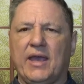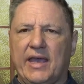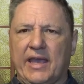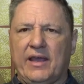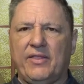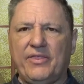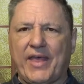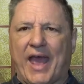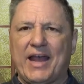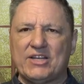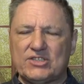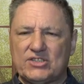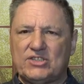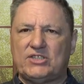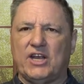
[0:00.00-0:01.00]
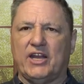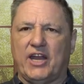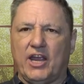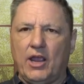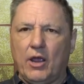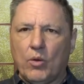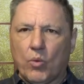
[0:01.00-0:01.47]
in that
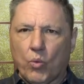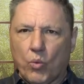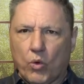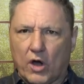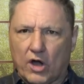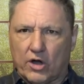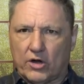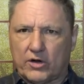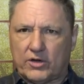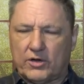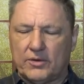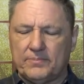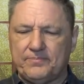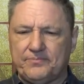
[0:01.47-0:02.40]
city work.